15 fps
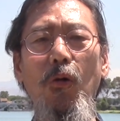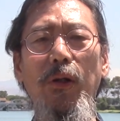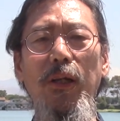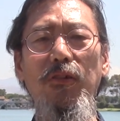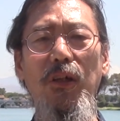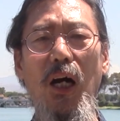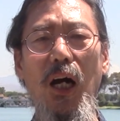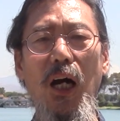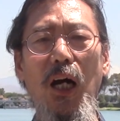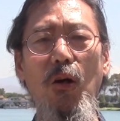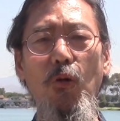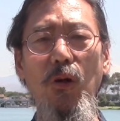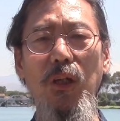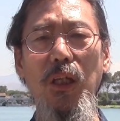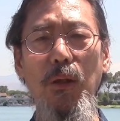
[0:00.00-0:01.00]
as
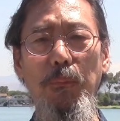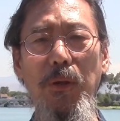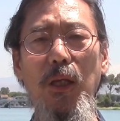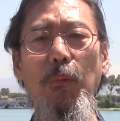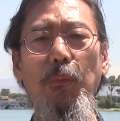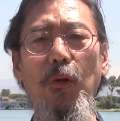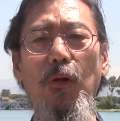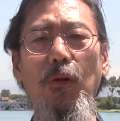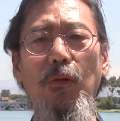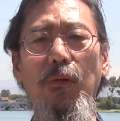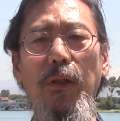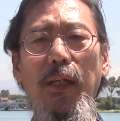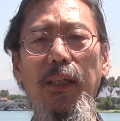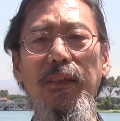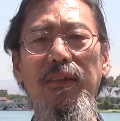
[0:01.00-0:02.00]
hardworking people
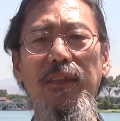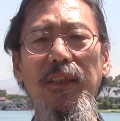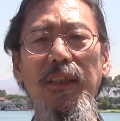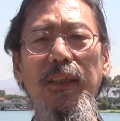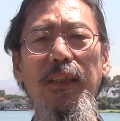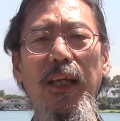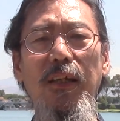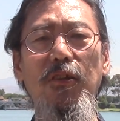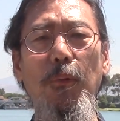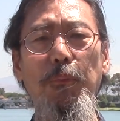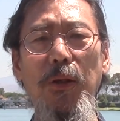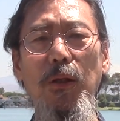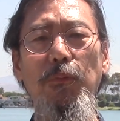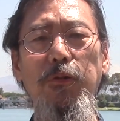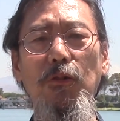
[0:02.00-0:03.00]
and seen as a
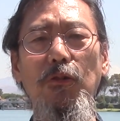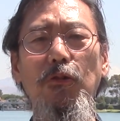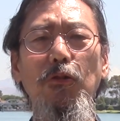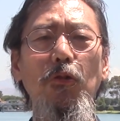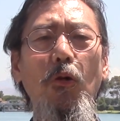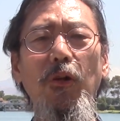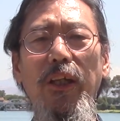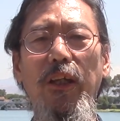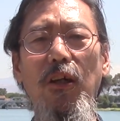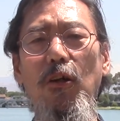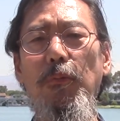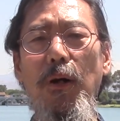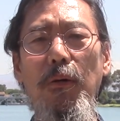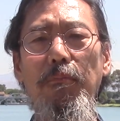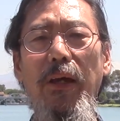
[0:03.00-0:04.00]
people who only care
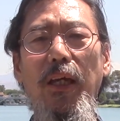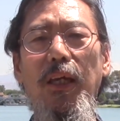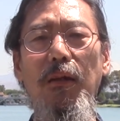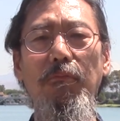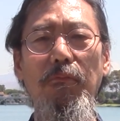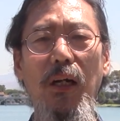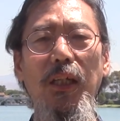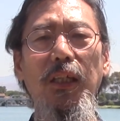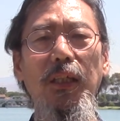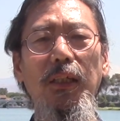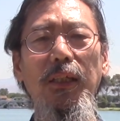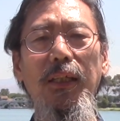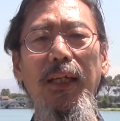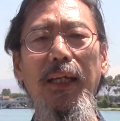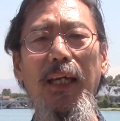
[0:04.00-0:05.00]
about making money
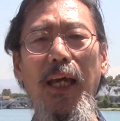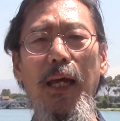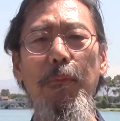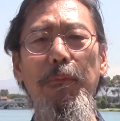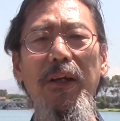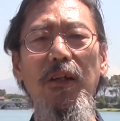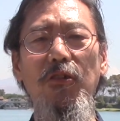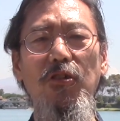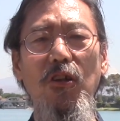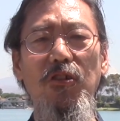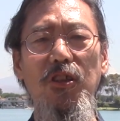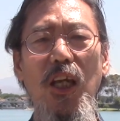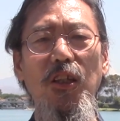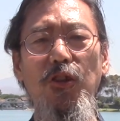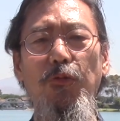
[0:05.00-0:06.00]
and being
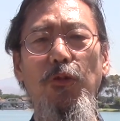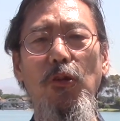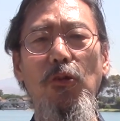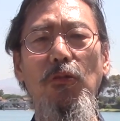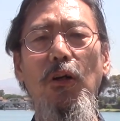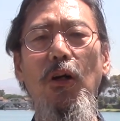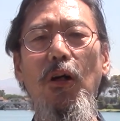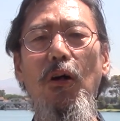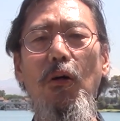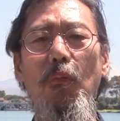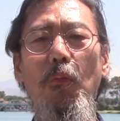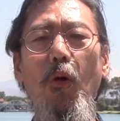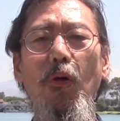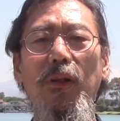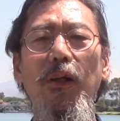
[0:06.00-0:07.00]
successful
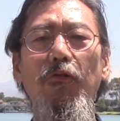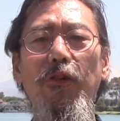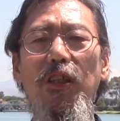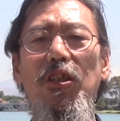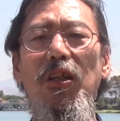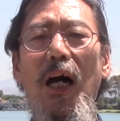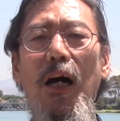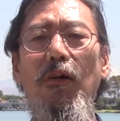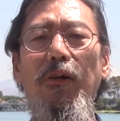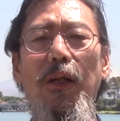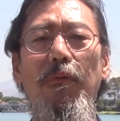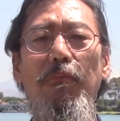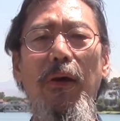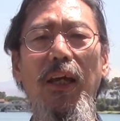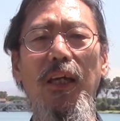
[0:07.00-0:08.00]
more than reaching out
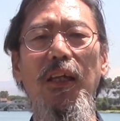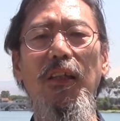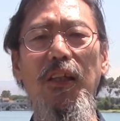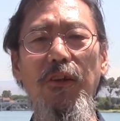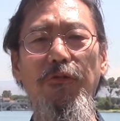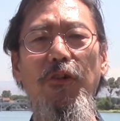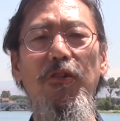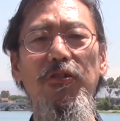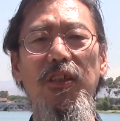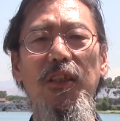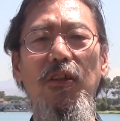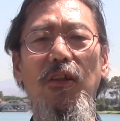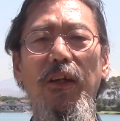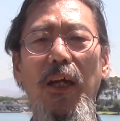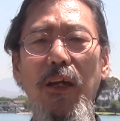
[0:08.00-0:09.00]
and making difference in
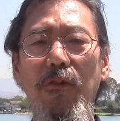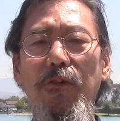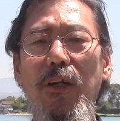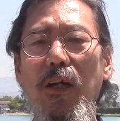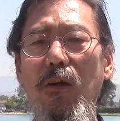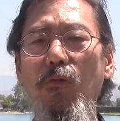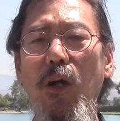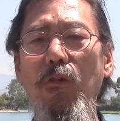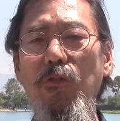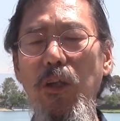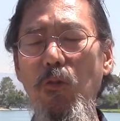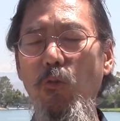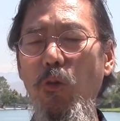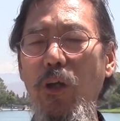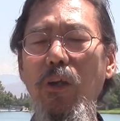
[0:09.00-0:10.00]
the area where we
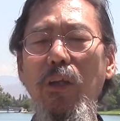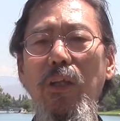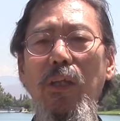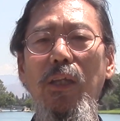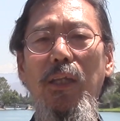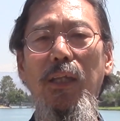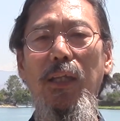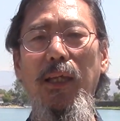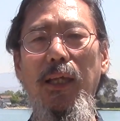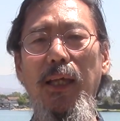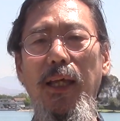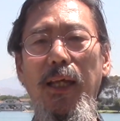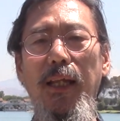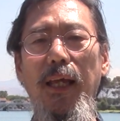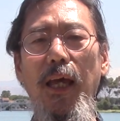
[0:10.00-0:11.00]
work
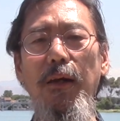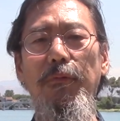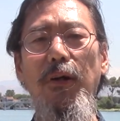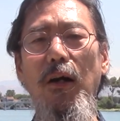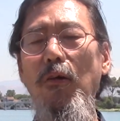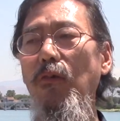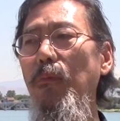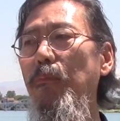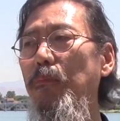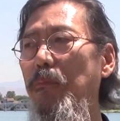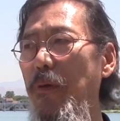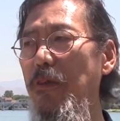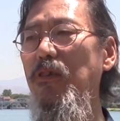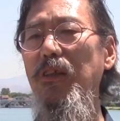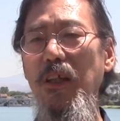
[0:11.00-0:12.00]
and have our
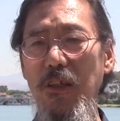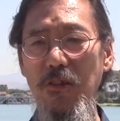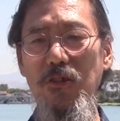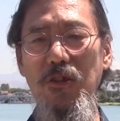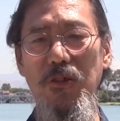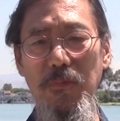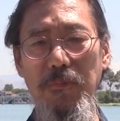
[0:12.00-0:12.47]
business.